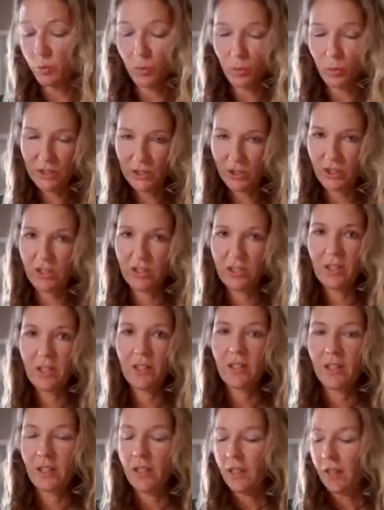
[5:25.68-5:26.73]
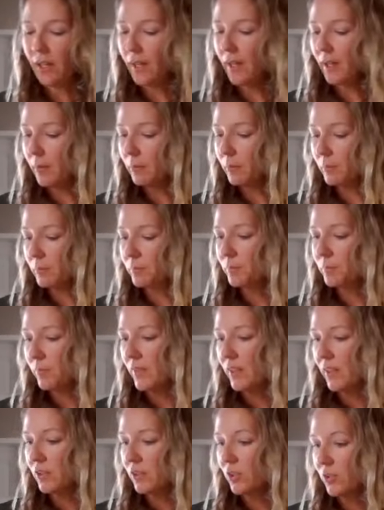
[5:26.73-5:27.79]
which
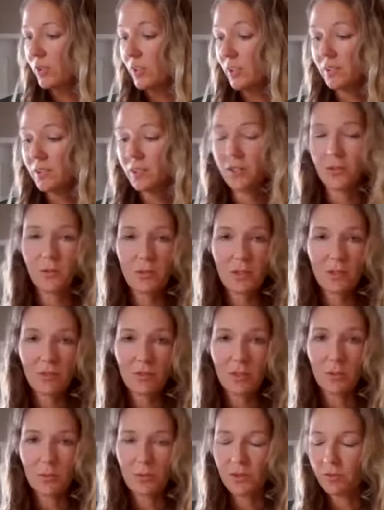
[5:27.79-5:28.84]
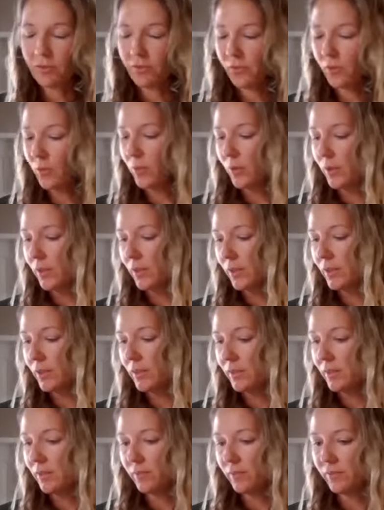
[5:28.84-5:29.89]
turns into the fruit for
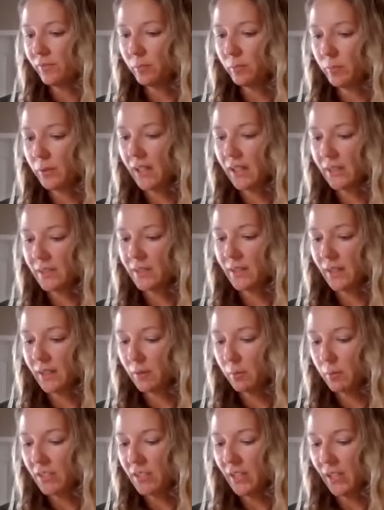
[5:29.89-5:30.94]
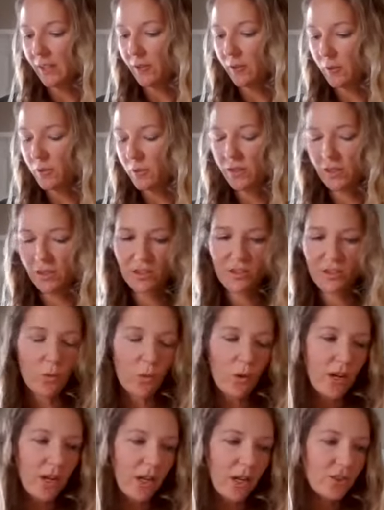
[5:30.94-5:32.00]
plants like potatoes,
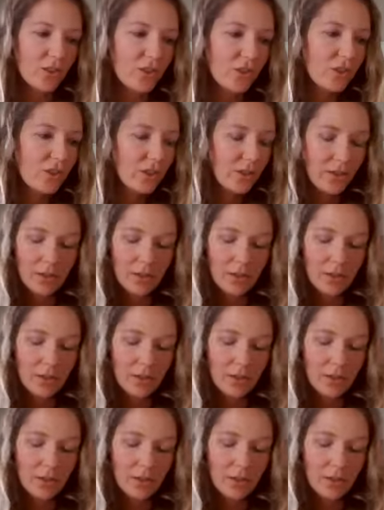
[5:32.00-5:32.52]
squash.